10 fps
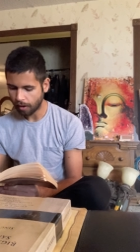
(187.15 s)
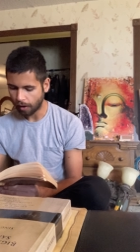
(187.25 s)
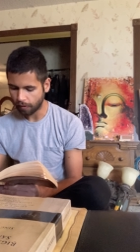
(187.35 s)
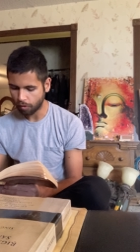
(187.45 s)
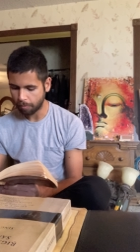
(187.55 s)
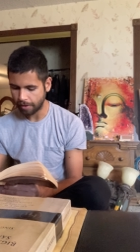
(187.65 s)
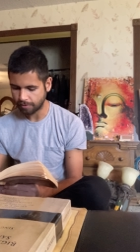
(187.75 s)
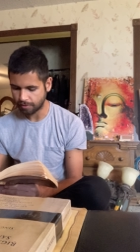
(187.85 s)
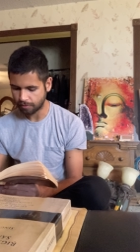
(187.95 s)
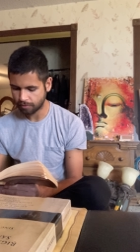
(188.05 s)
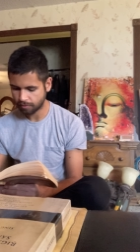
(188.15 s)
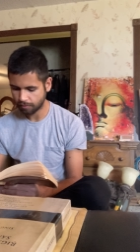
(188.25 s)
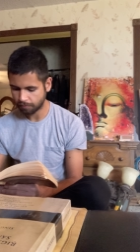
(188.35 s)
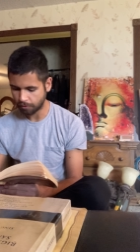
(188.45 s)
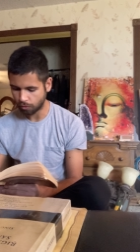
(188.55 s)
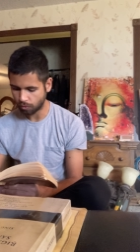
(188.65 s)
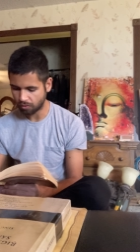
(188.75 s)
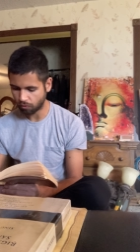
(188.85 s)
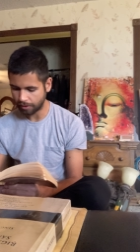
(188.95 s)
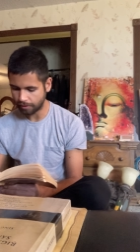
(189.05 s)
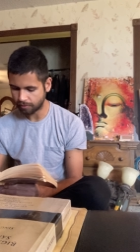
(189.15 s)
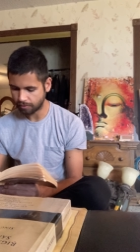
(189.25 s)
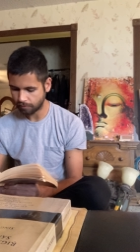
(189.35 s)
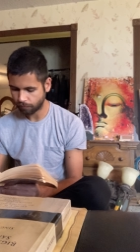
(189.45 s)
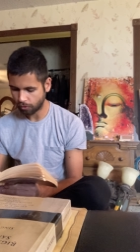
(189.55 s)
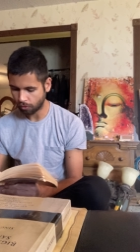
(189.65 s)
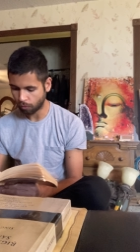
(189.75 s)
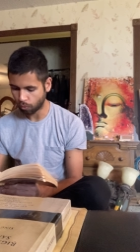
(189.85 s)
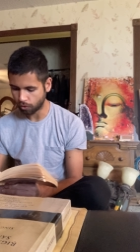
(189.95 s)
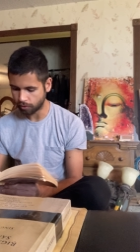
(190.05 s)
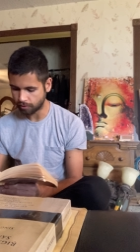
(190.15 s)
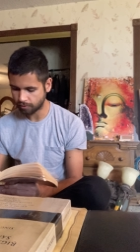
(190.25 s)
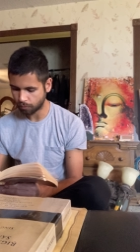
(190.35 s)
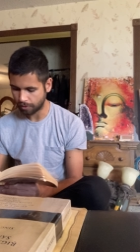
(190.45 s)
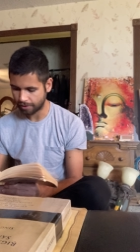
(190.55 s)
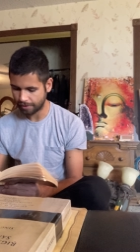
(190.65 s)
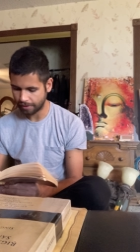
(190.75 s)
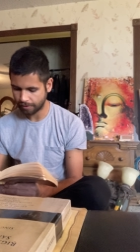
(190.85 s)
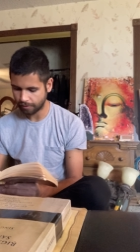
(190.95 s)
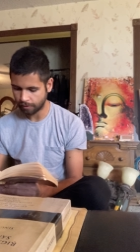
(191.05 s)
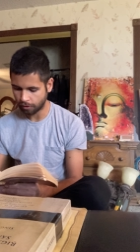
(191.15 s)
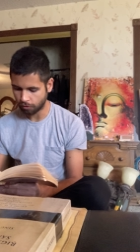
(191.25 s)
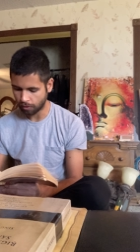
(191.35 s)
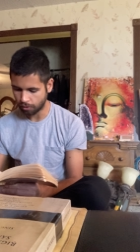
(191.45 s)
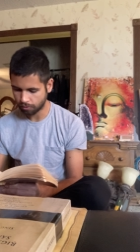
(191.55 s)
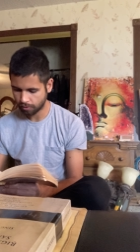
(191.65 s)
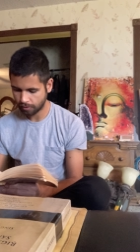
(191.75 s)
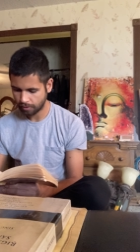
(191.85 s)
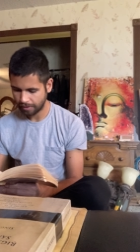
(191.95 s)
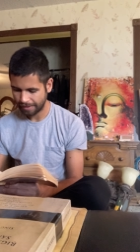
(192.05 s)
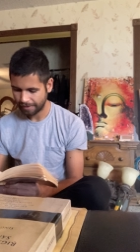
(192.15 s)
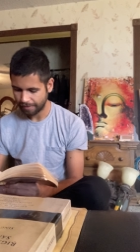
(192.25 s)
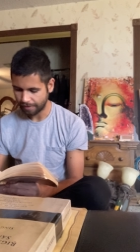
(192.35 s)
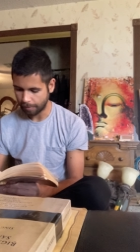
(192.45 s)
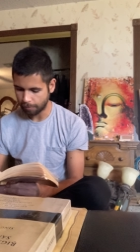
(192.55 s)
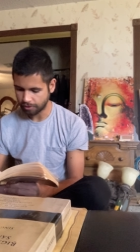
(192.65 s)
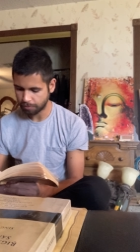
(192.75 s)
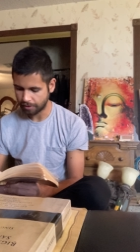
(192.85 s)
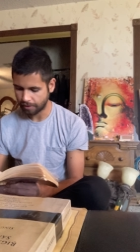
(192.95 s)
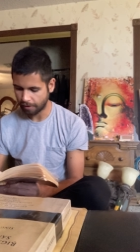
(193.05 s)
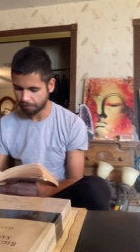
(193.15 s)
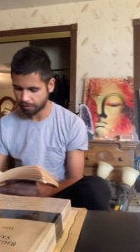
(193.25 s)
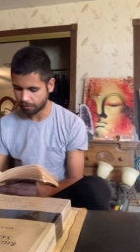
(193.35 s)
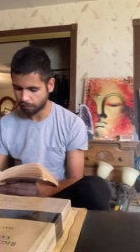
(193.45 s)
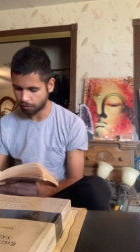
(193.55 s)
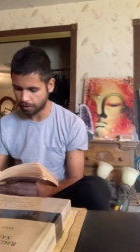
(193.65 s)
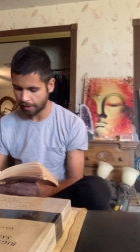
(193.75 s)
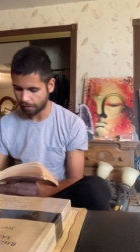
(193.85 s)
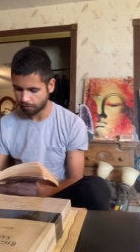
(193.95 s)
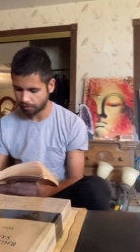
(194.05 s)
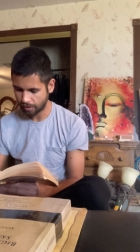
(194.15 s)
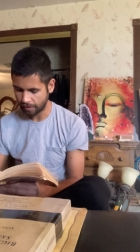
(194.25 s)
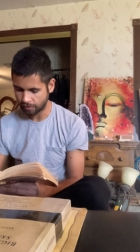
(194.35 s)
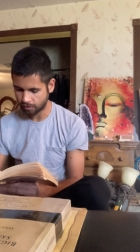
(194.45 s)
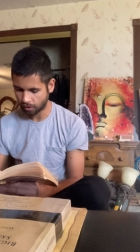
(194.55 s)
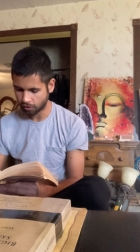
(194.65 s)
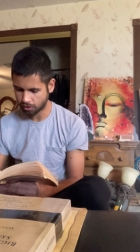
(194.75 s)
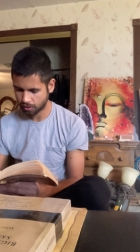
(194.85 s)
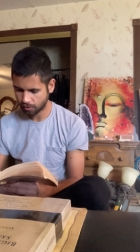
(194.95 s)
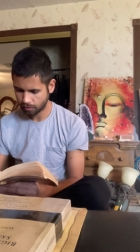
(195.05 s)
hollow basins filled with reeds, or woods with thick undergrowth, they must be carefully rooted out and searched,